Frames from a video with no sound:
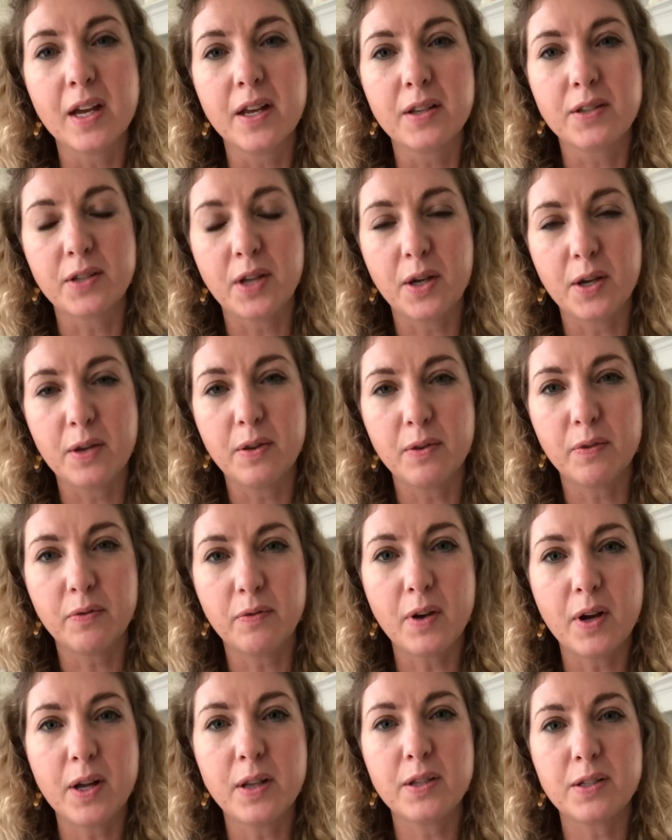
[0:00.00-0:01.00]
So the
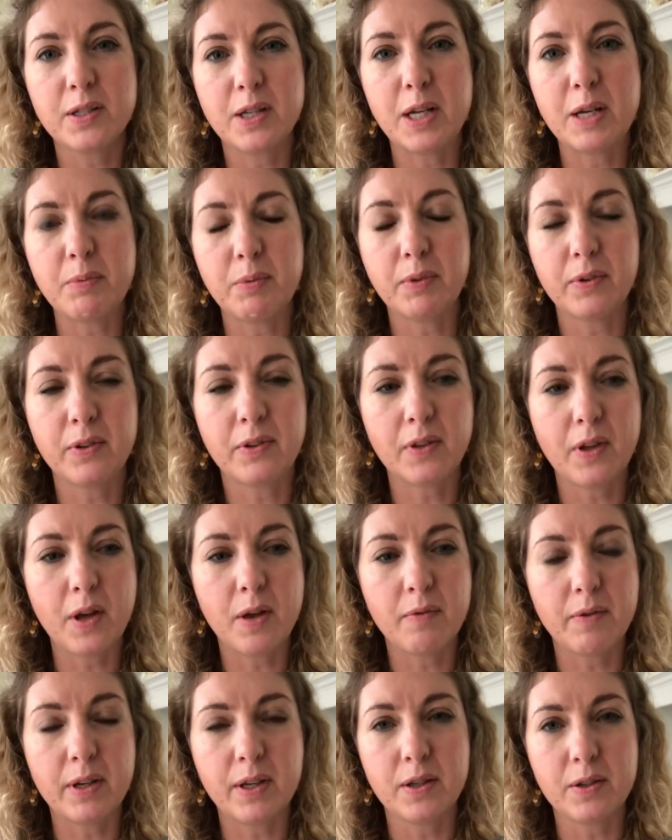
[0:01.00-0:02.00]
first tip on
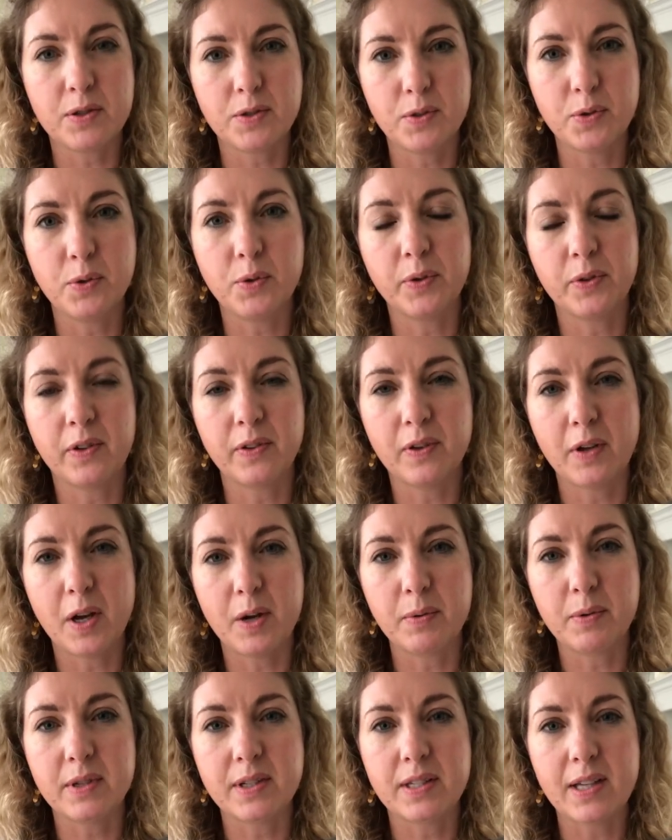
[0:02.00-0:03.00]
serving sauces, I
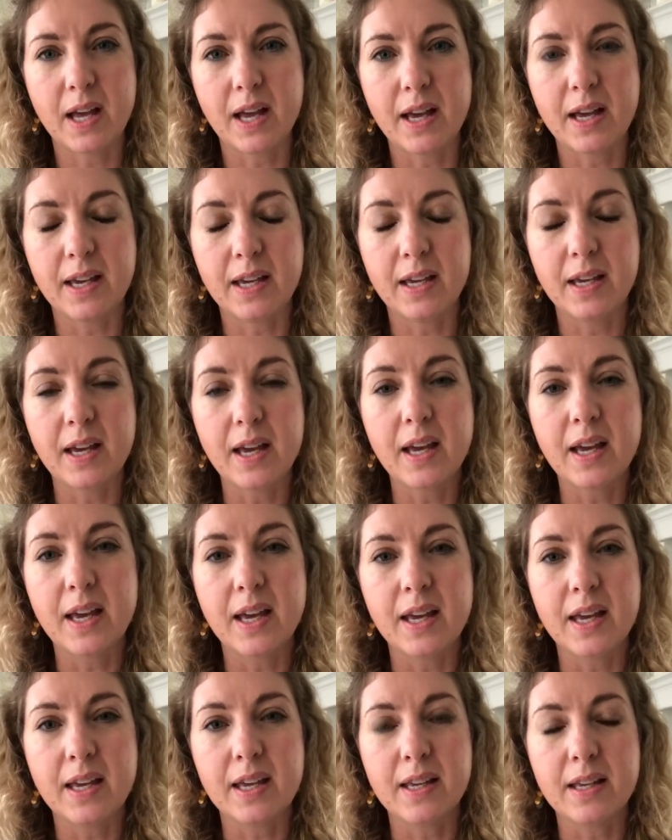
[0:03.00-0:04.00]
would say,
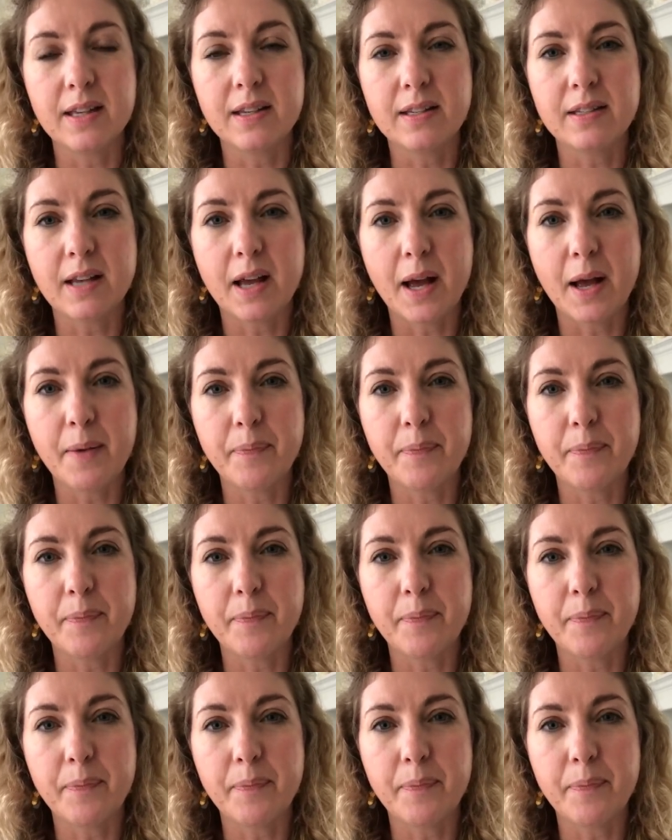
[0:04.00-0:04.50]
is